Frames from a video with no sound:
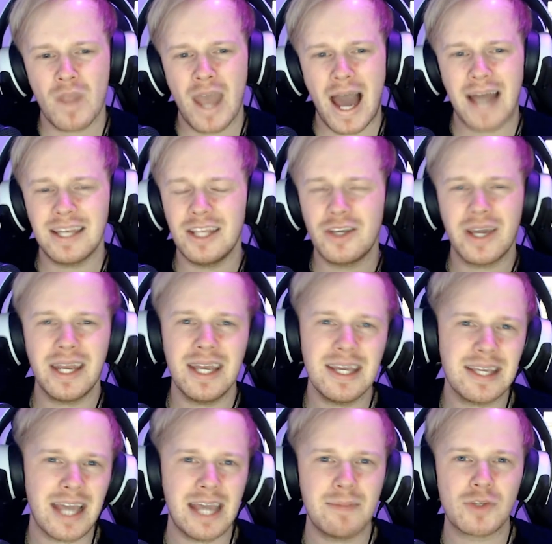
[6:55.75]
And you get it in
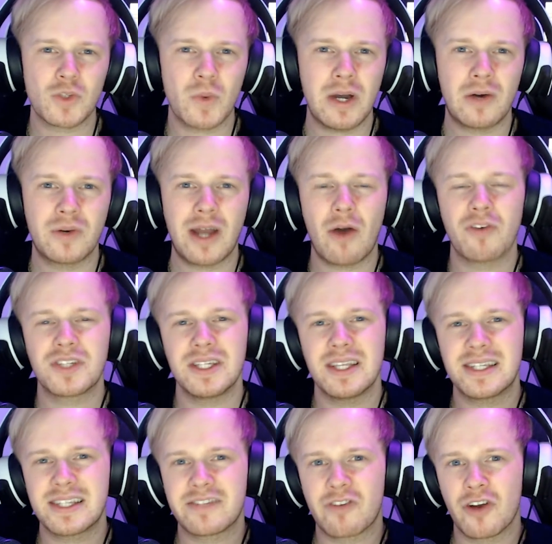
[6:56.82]
game as well. Now, obviously, this
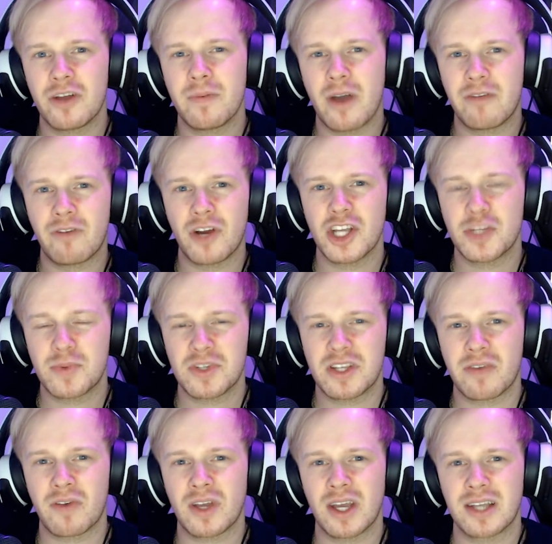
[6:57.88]
is a very
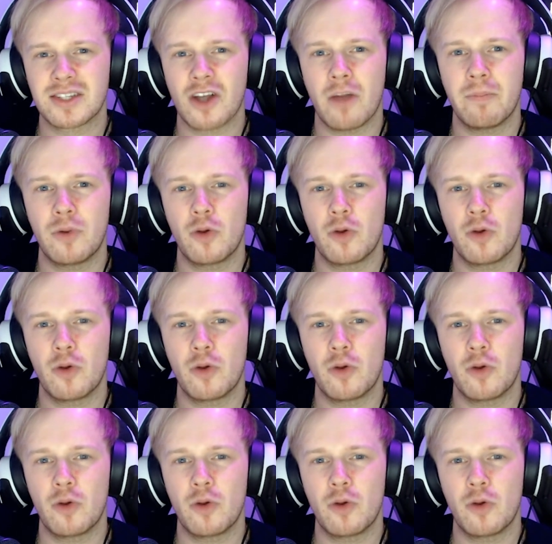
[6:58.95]
specific example,